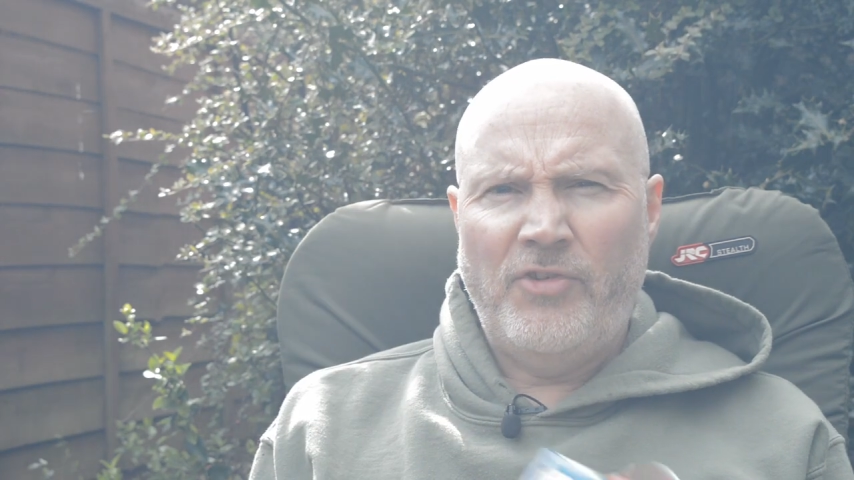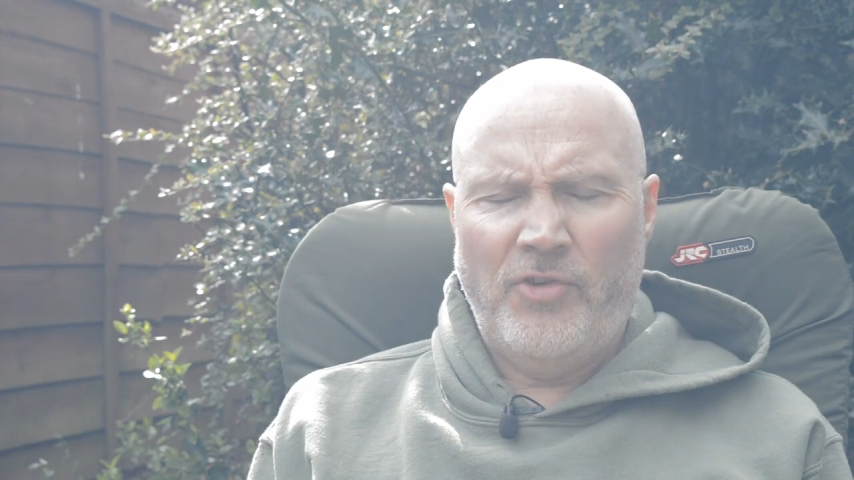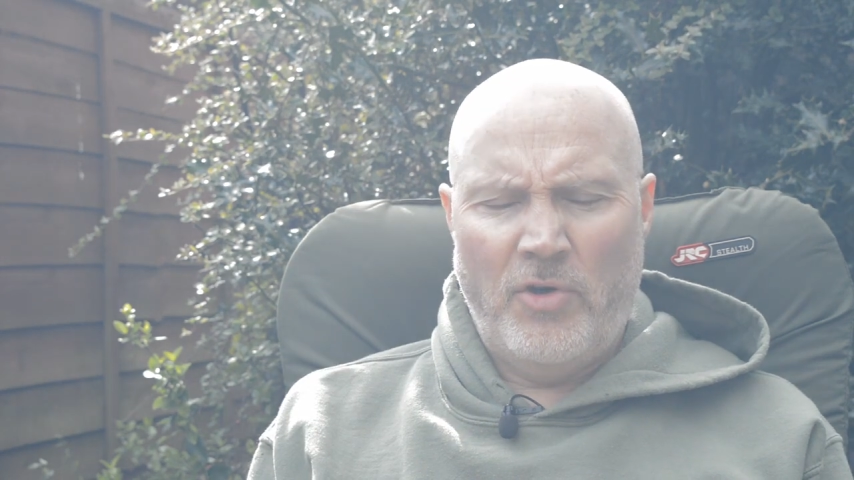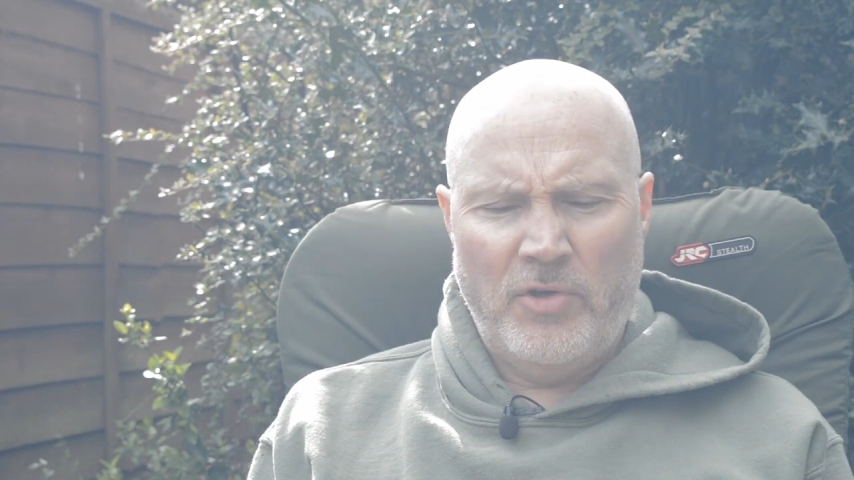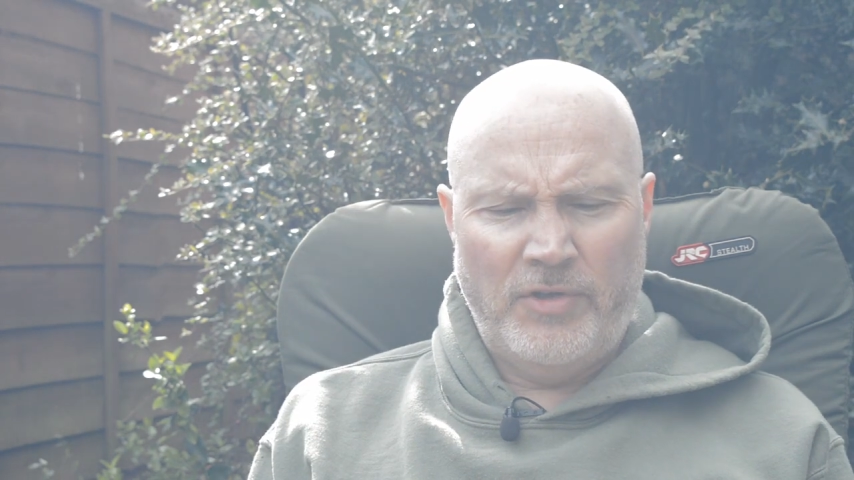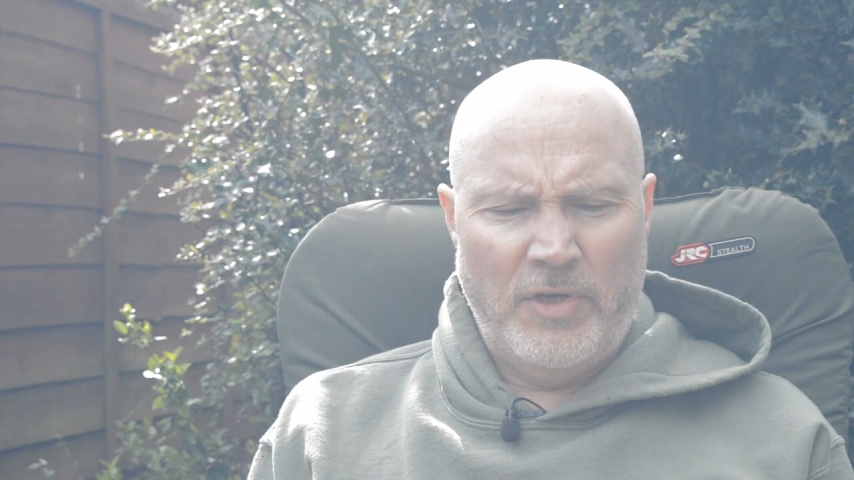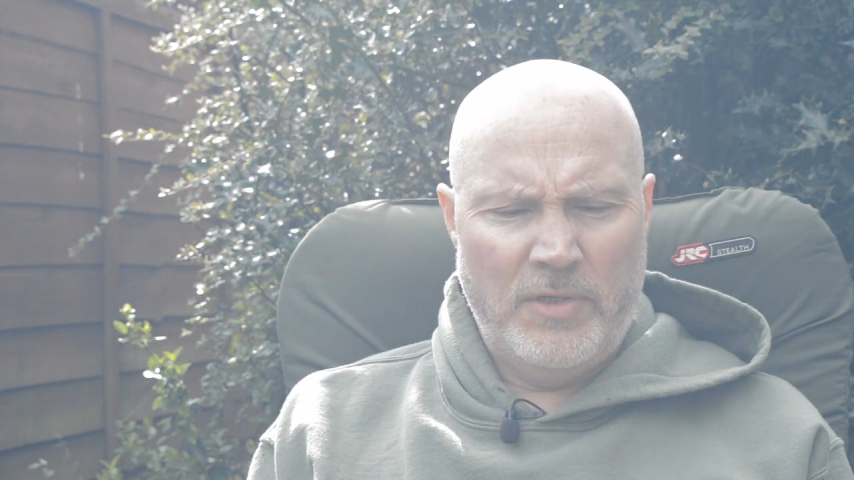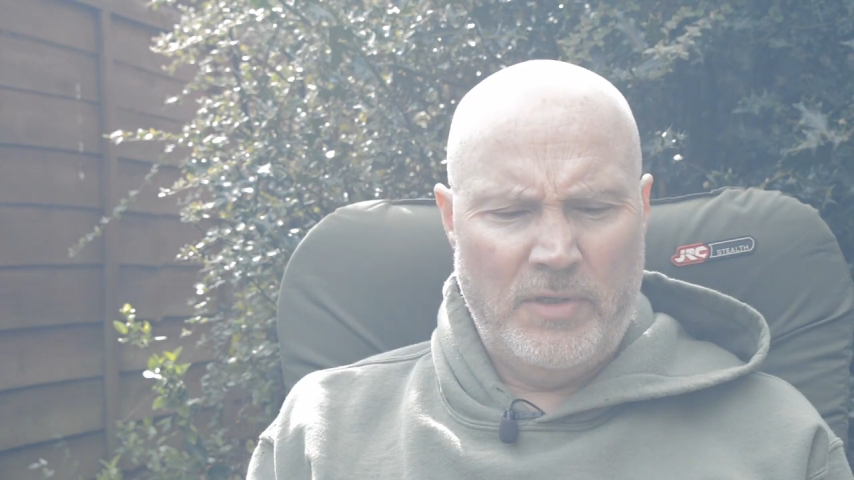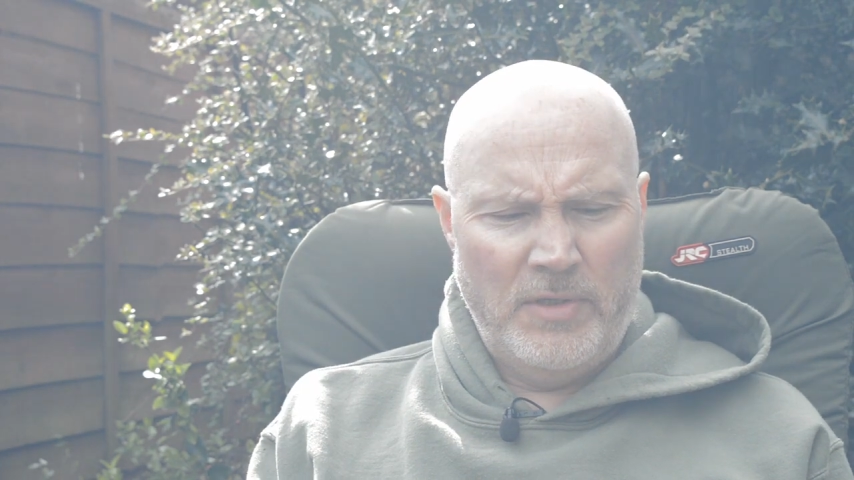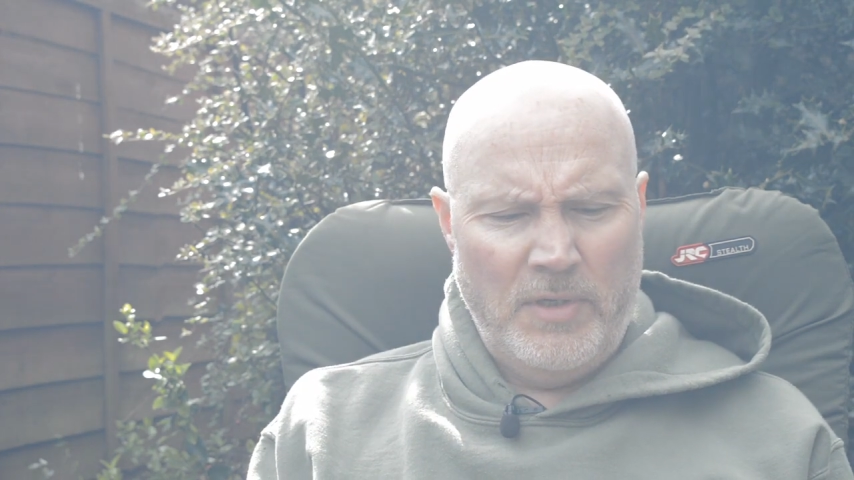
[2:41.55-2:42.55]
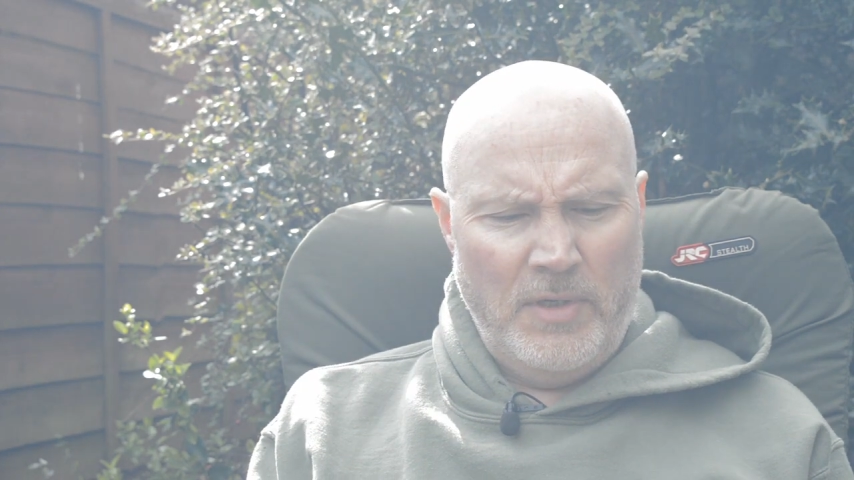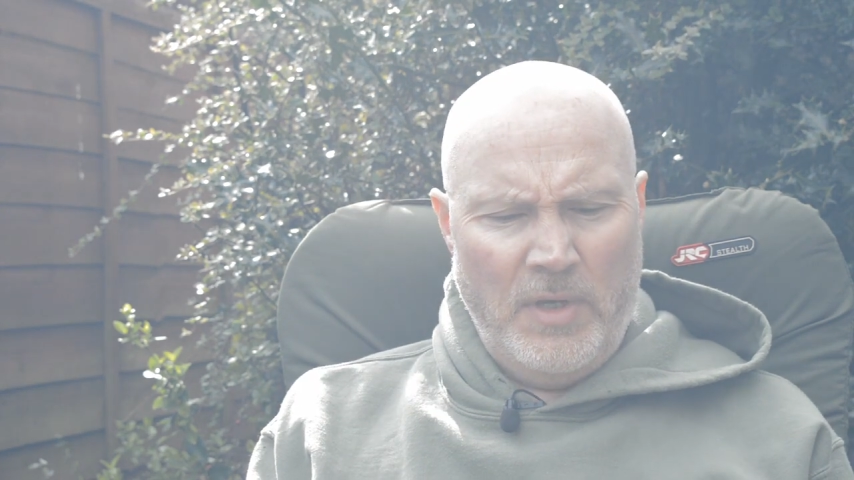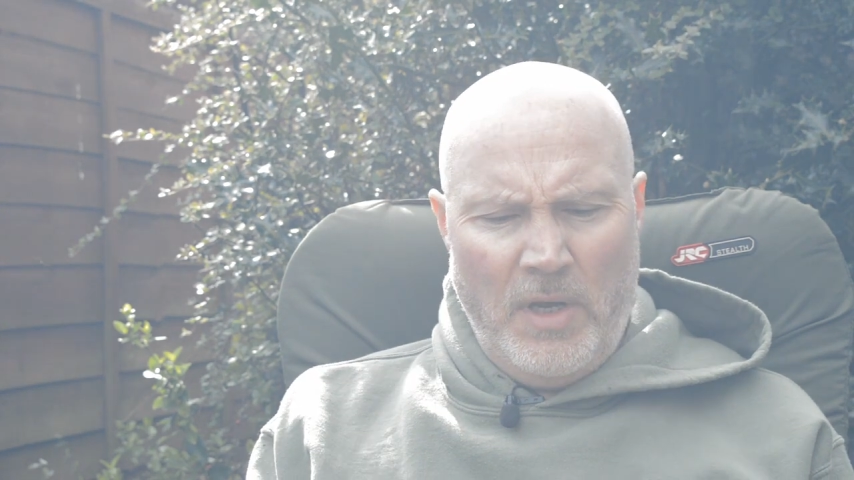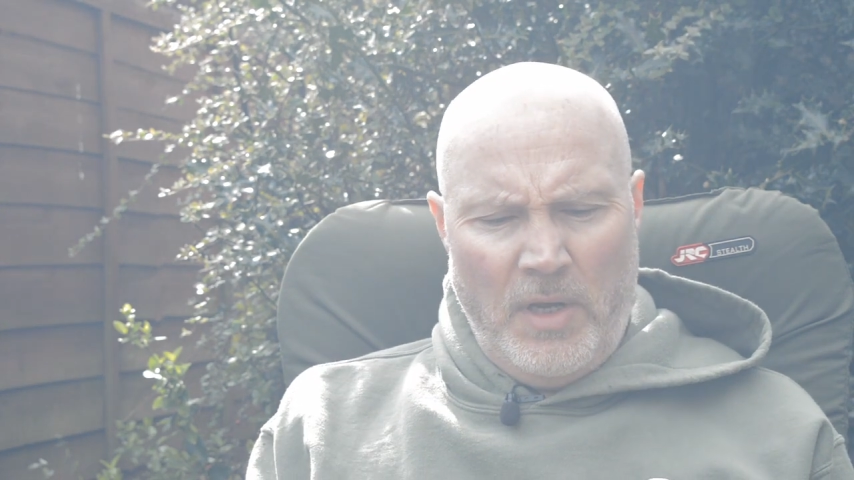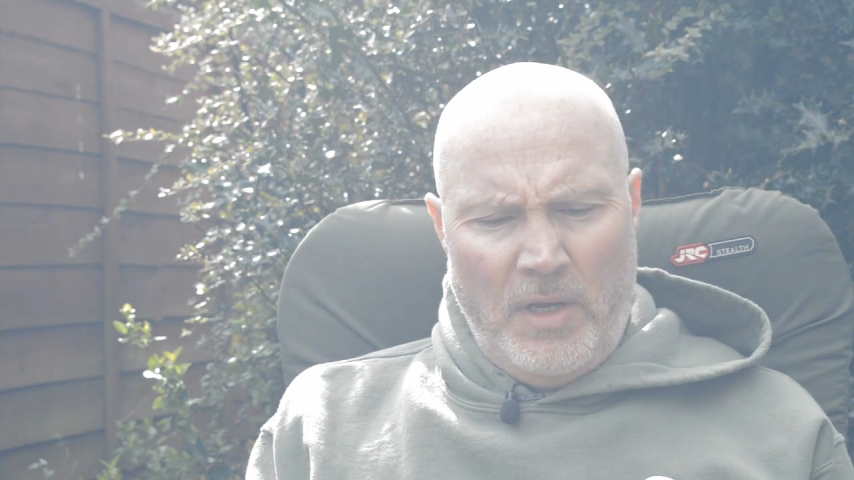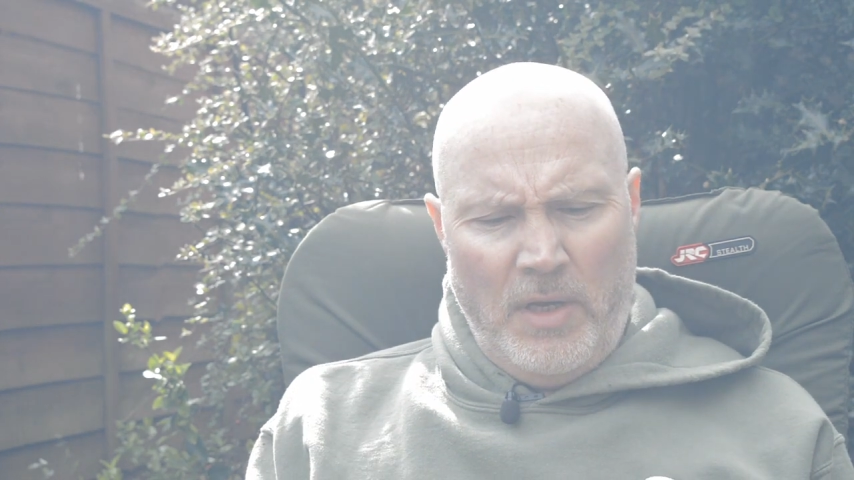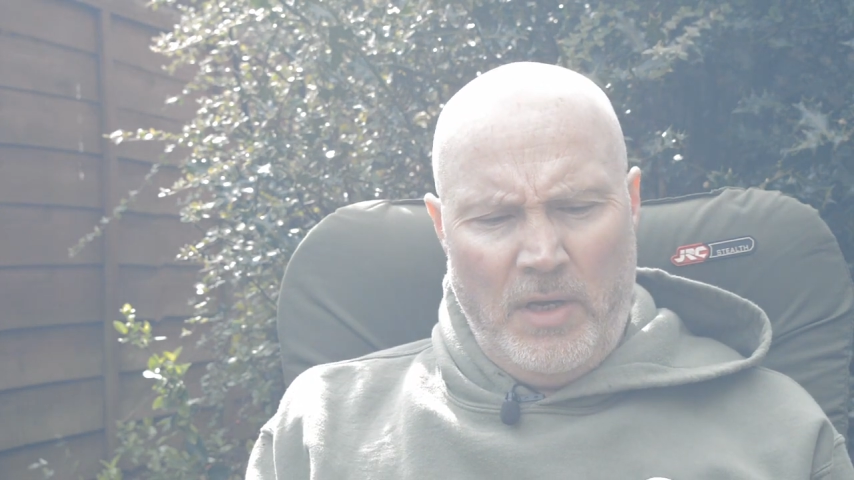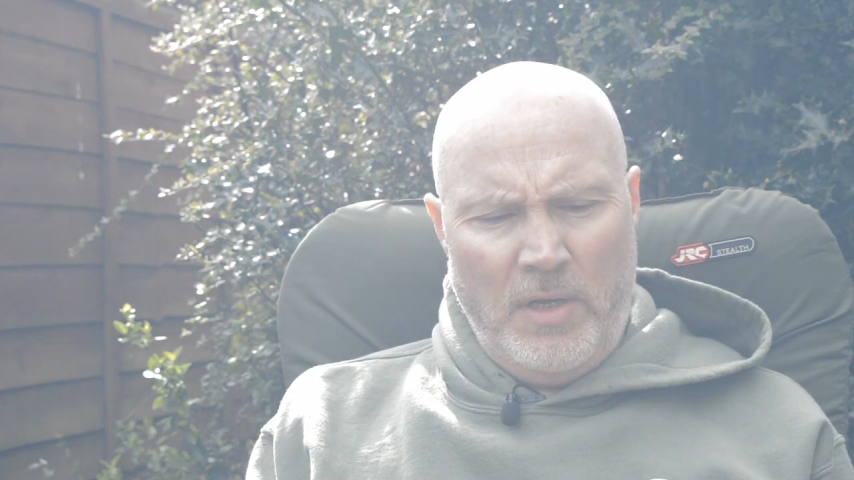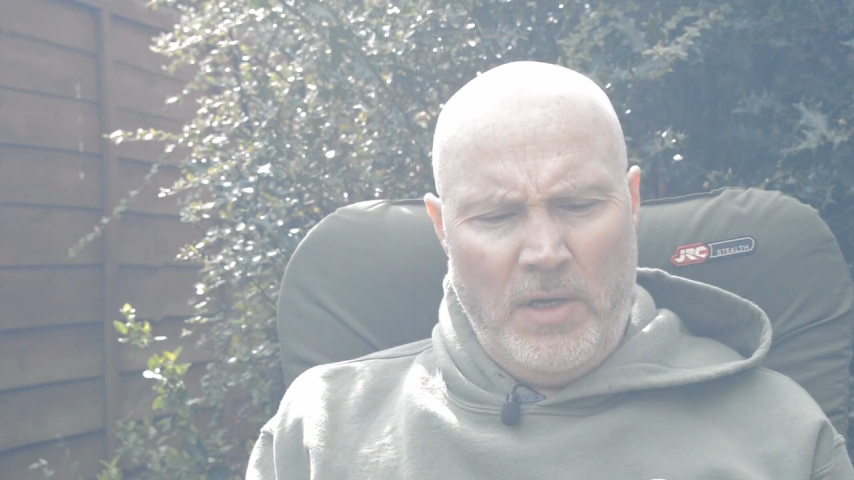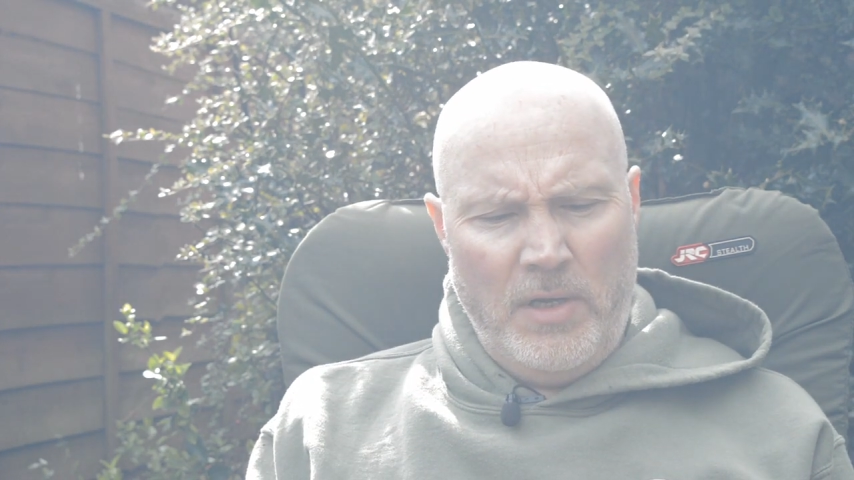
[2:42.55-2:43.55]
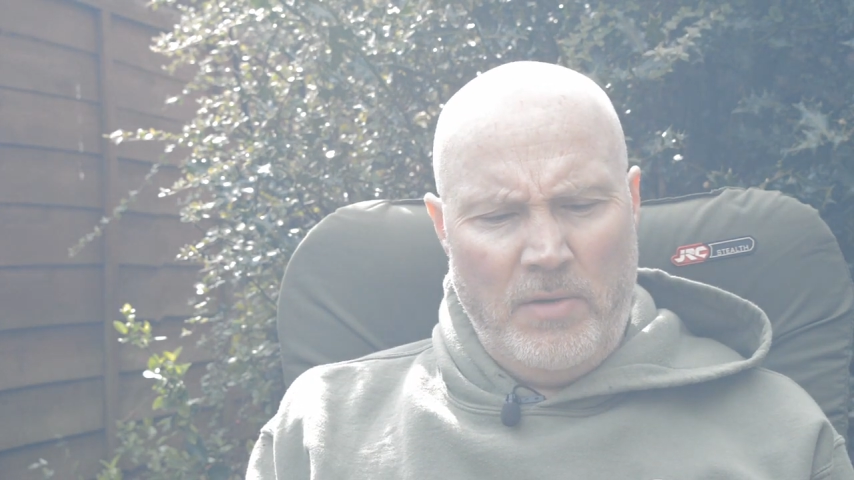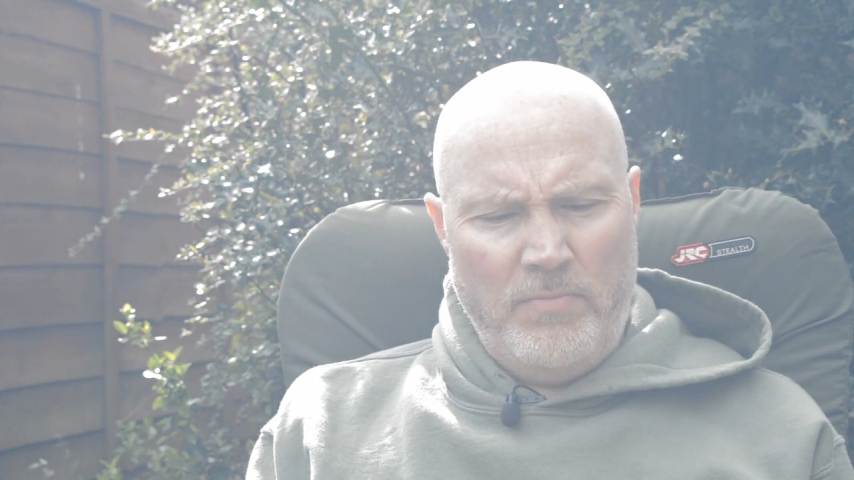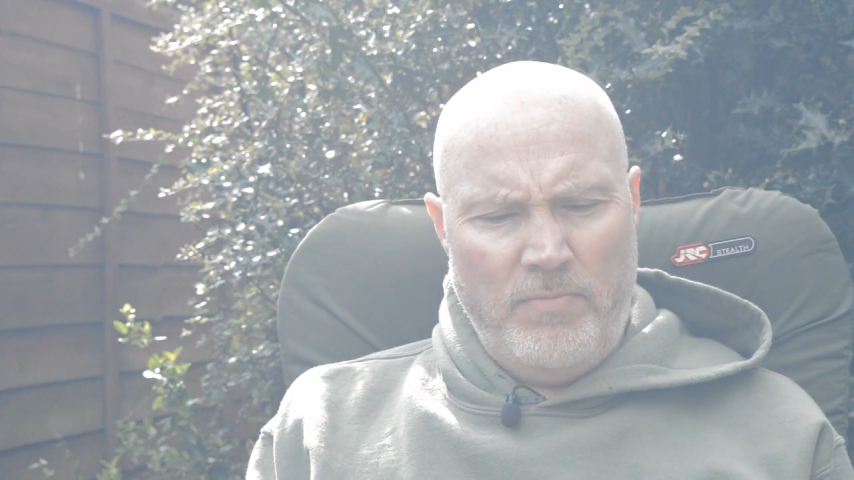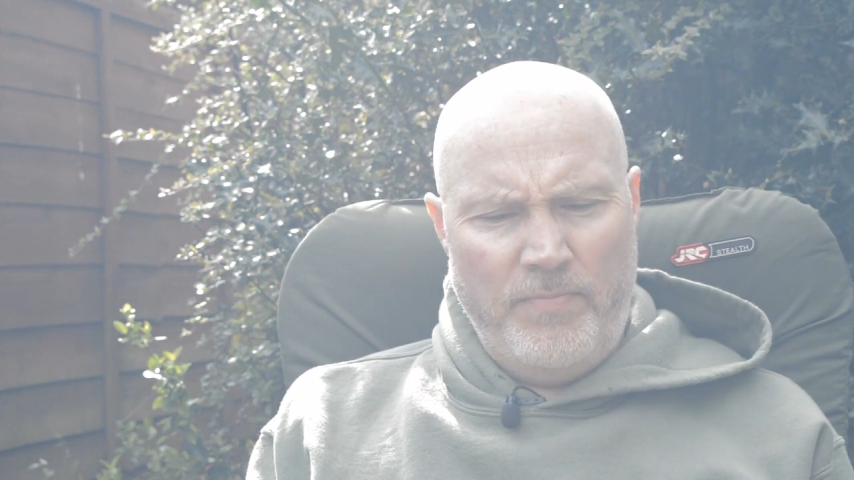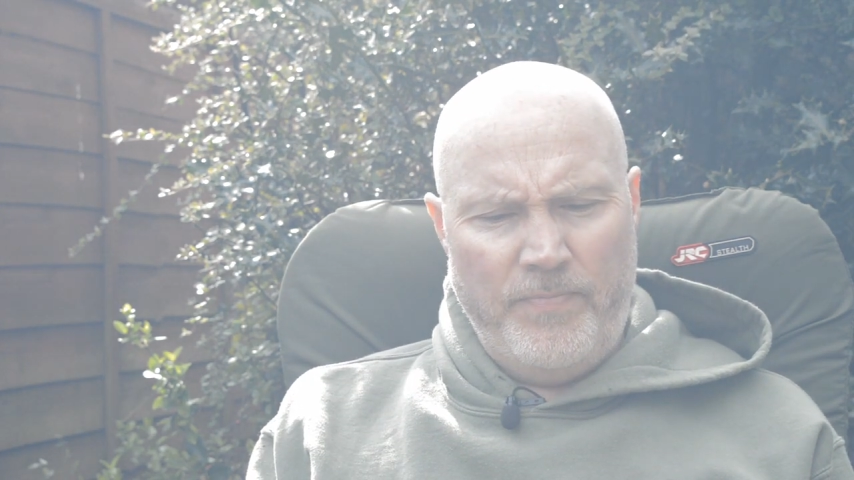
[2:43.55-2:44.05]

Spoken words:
shot. I